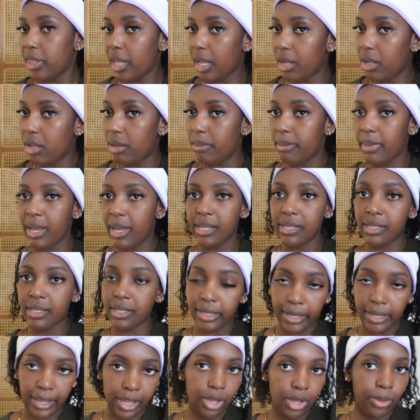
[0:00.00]
that on my
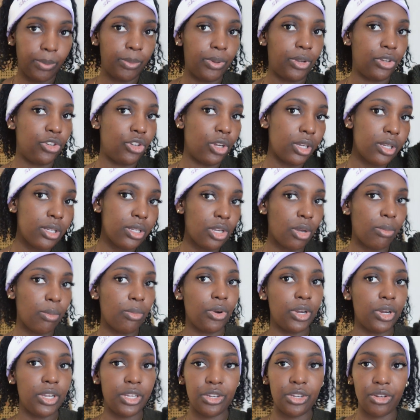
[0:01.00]
scalp just to
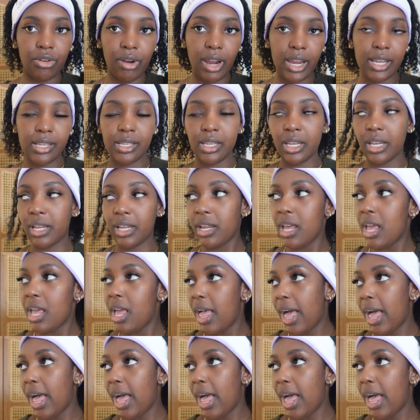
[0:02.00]
moisturize it.